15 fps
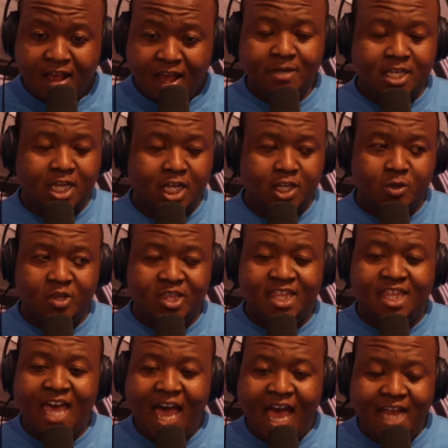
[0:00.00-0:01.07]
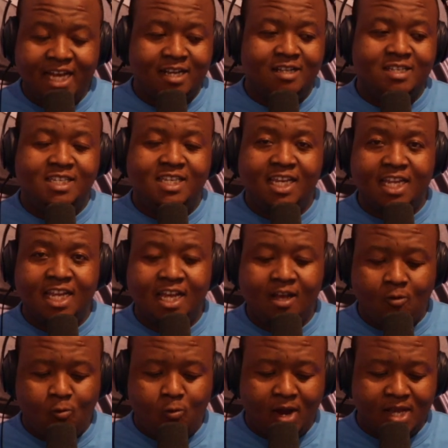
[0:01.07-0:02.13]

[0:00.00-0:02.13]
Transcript: Let me tell you, that dinner